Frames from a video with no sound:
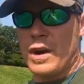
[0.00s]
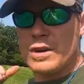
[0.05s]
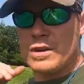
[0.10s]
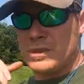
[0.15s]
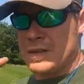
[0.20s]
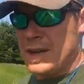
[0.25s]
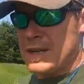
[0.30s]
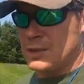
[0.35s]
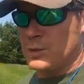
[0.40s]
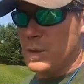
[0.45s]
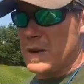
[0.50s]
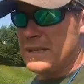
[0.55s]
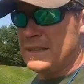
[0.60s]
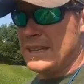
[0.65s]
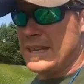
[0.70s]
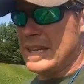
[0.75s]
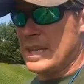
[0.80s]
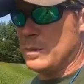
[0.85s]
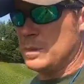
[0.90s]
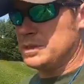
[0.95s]
first things we
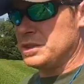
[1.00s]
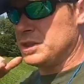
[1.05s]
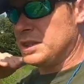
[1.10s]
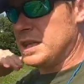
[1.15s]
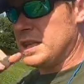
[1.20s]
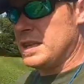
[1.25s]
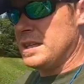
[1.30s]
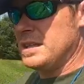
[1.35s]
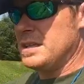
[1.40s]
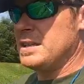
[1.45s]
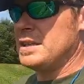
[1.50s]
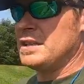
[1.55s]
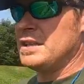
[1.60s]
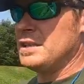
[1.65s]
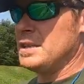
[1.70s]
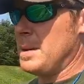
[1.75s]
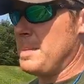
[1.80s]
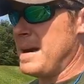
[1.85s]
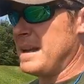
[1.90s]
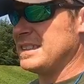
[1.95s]
did was get
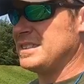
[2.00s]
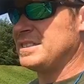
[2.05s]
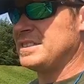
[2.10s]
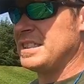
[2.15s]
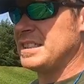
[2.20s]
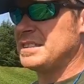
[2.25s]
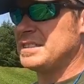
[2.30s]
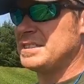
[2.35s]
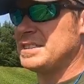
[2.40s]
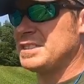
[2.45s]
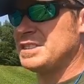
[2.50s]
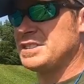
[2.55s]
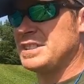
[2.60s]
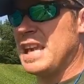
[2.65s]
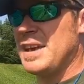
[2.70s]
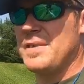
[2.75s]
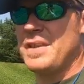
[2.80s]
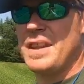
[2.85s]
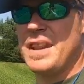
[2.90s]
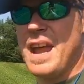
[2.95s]
about 6 to
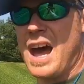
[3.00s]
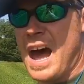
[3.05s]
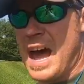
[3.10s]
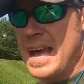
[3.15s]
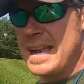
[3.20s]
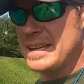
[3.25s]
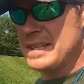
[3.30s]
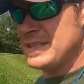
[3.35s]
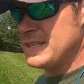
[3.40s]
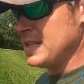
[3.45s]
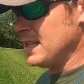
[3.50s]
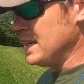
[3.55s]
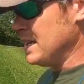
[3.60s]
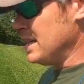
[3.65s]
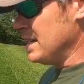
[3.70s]
7 nice